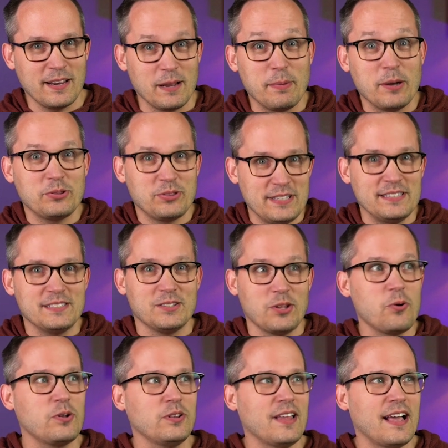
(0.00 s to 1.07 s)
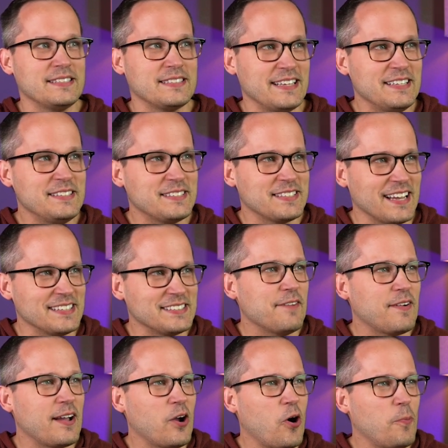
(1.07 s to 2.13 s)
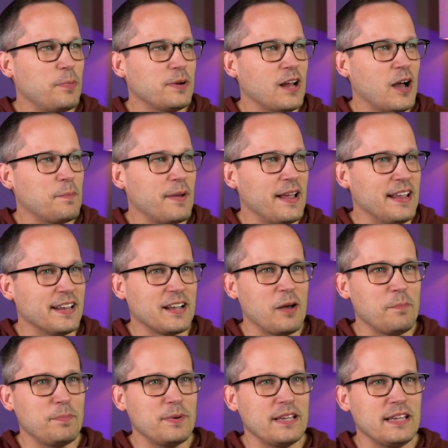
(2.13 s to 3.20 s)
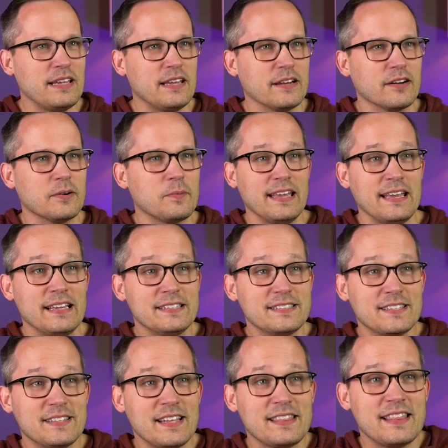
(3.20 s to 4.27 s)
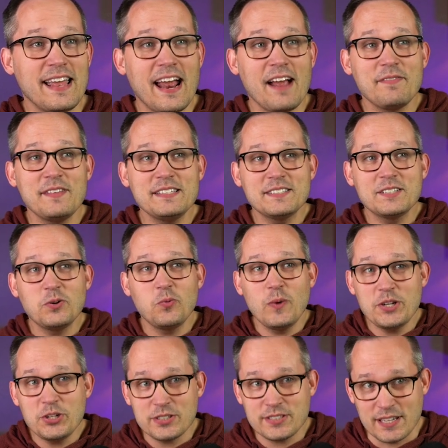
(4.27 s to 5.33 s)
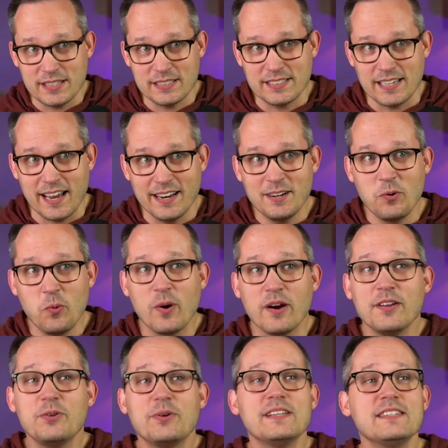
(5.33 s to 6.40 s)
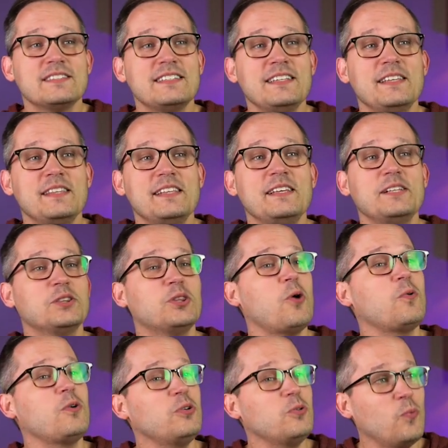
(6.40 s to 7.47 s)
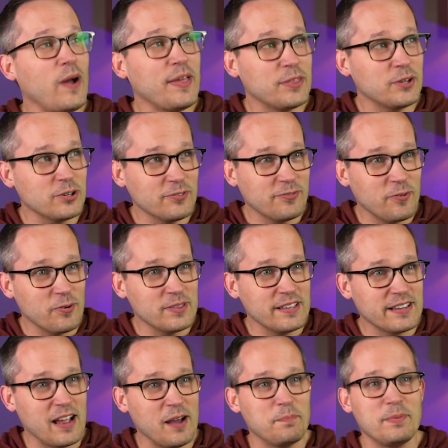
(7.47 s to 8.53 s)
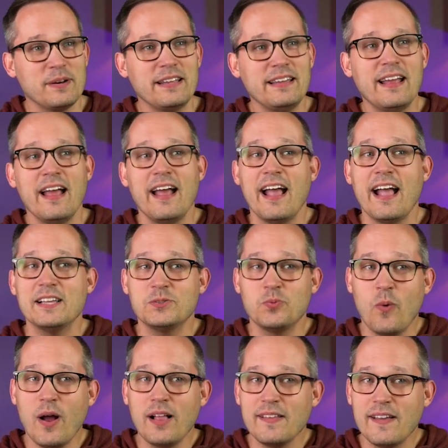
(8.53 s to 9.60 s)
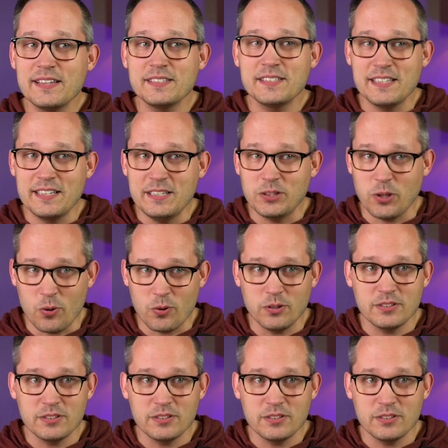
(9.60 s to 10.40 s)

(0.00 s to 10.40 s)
about these localized insights, if I open up a company here, is that they have these little widgets on the side where you can see the local weather for the company as well as the local